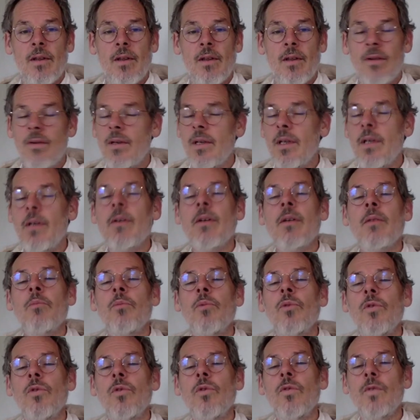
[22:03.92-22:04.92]
The meter had
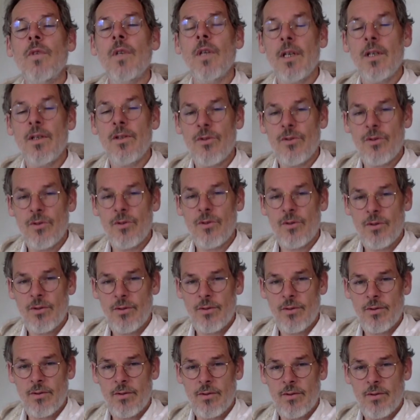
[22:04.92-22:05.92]
moved an inch.
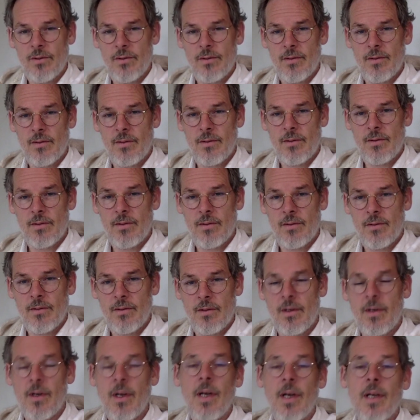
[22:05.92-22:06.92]

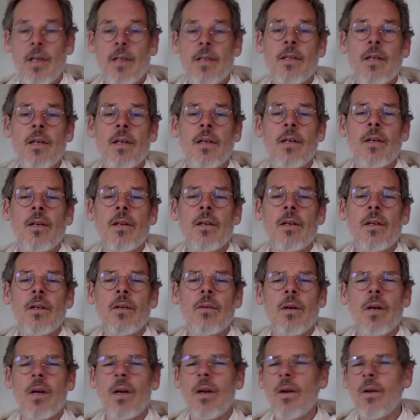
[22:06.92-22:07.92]
Their eyes
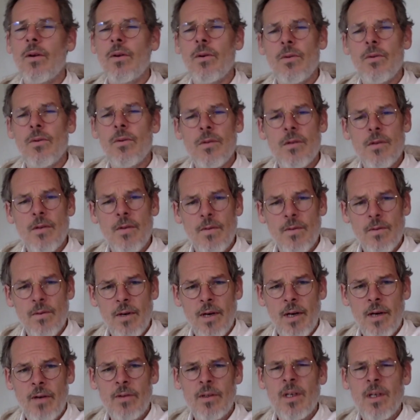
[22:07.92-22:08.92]
were closed
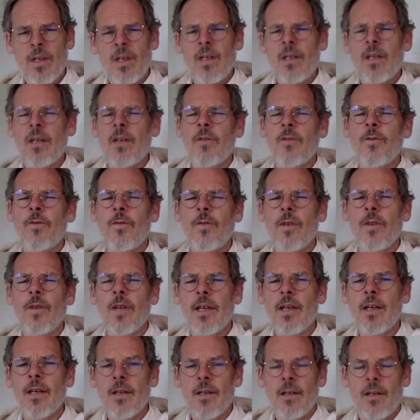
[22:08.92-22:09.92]
throughout, not a
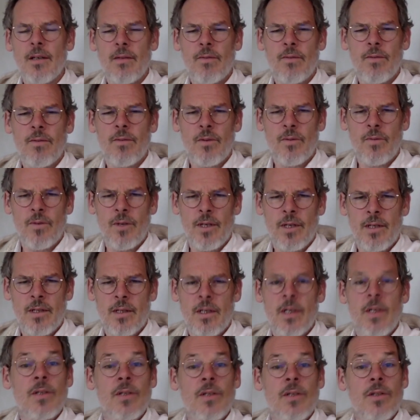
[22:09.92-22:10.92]
flick of the
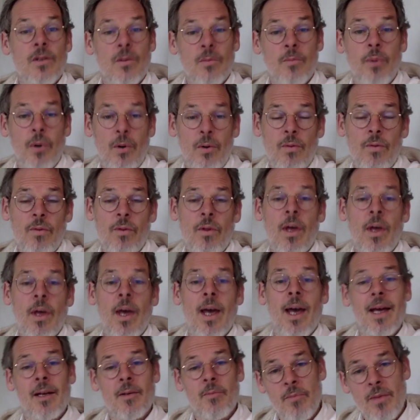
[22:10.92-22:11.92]
wrist, so both
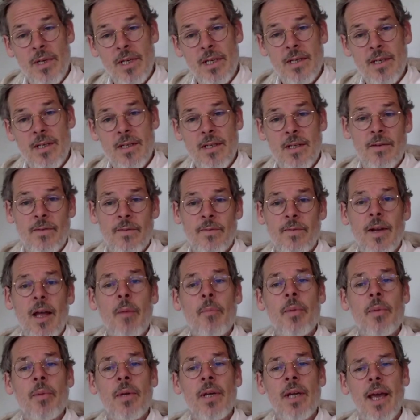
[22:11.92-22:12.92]
had missed the
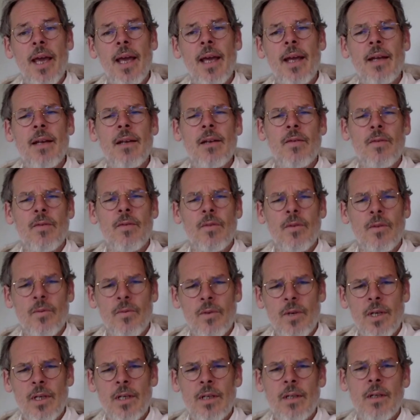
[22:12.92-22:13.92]
flapping end of the
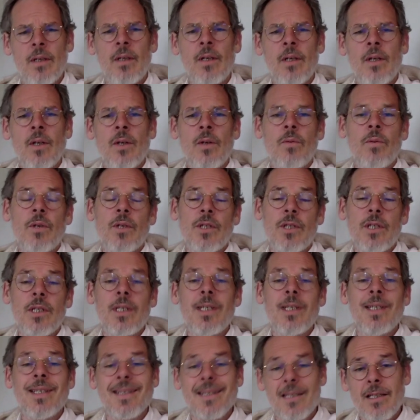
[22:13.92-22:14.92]
reel, where
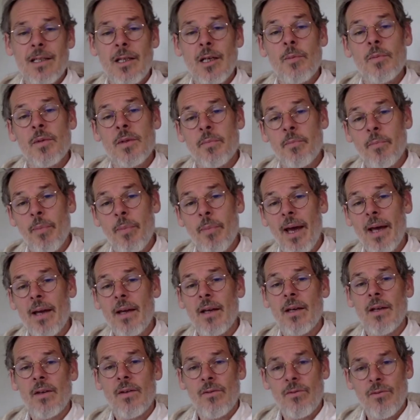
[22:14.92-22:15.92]
she slips back
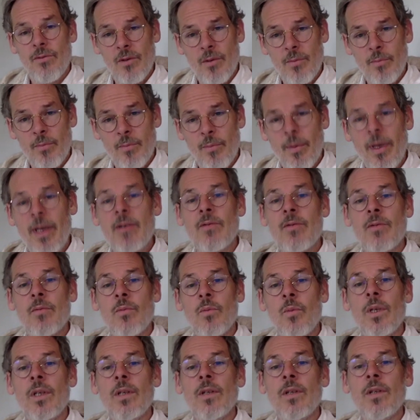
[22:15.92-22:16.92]
through the
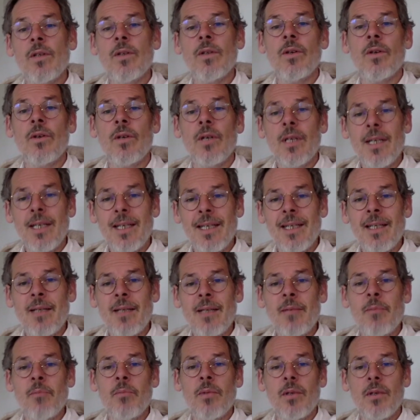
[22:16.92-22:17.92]
bedroom window,
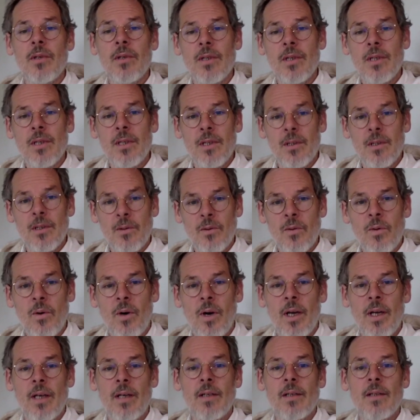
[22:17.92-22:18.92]
nimble,
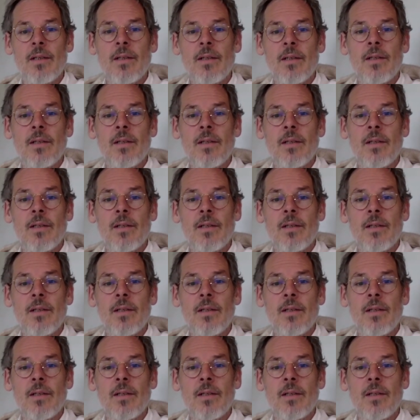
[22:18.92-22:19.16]
quiet,